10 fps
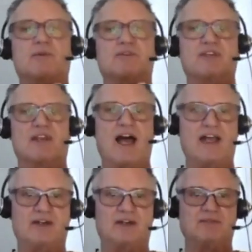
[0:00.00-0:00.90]
I go, well,
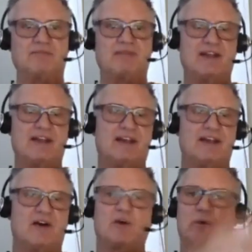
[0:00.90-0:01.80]
that's a
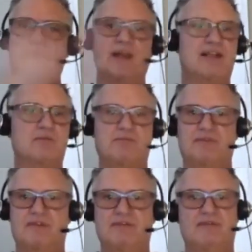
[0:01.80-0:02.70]

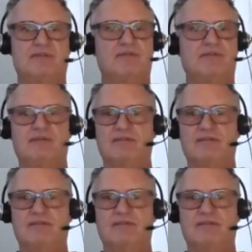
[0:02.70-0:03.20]
common symptom